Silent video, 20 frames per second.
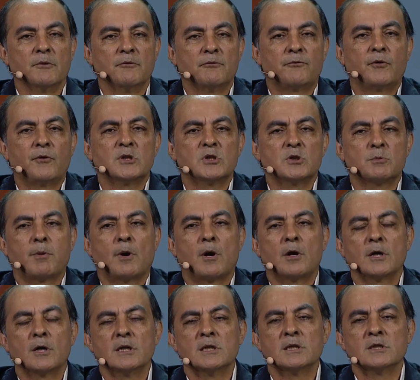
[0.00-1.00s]
The first
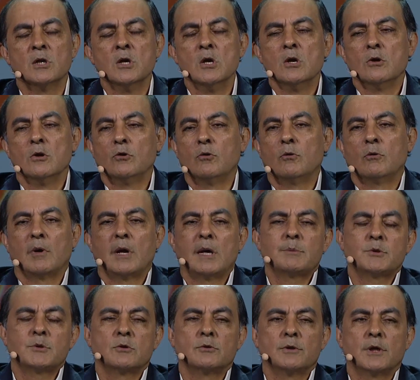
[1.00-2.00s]
part is, you are
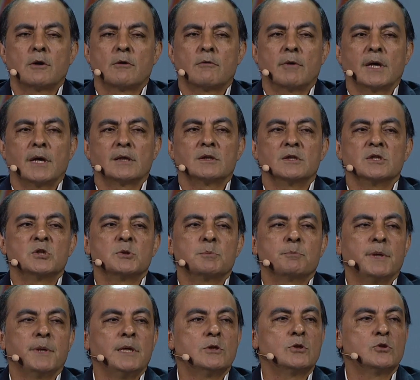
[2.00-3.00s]
absolutely correct. The
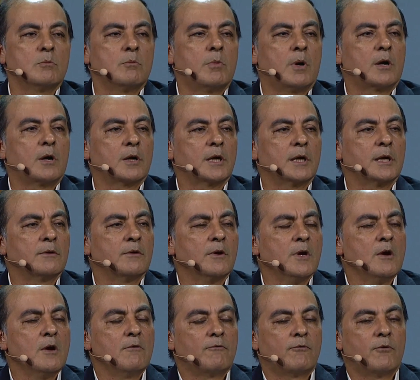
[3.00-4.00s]
speed to market
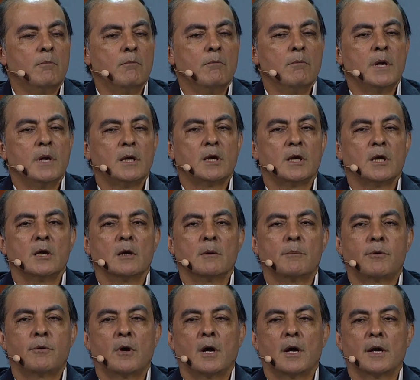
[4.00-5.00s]
from making a
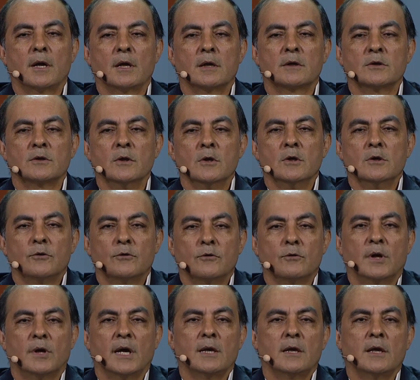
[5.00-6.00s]
product
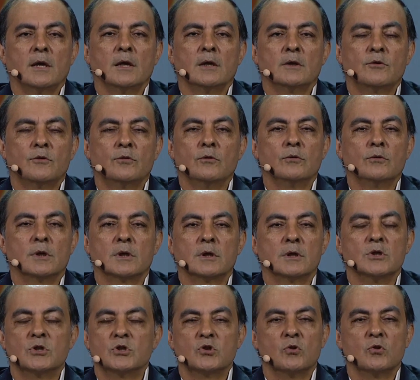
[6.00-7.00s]
to getting it to the
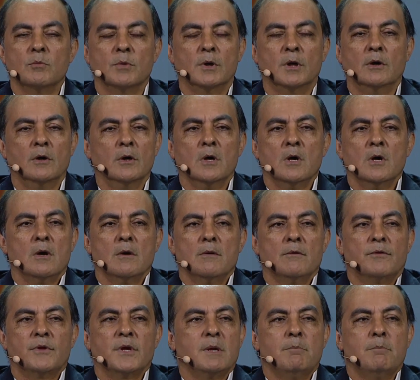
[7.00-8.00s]
consumer,
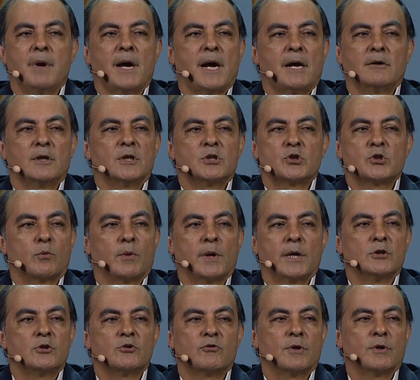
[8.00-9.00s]
the barriers to
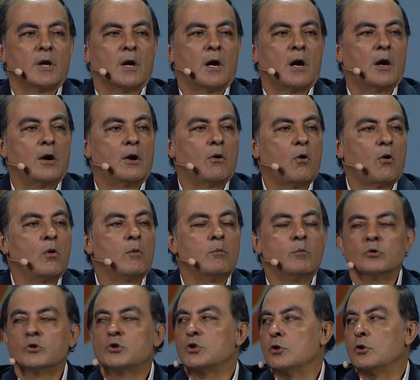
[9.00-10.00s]
entry are
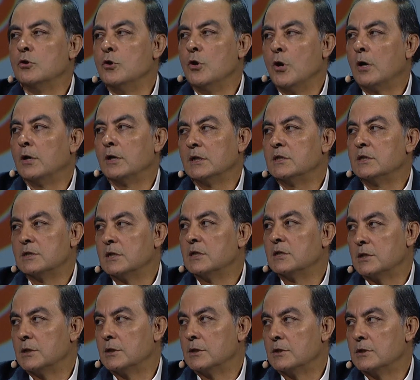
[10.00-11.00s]
almost
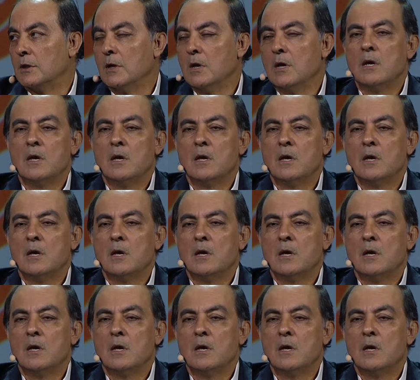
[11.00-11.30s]
non-existent.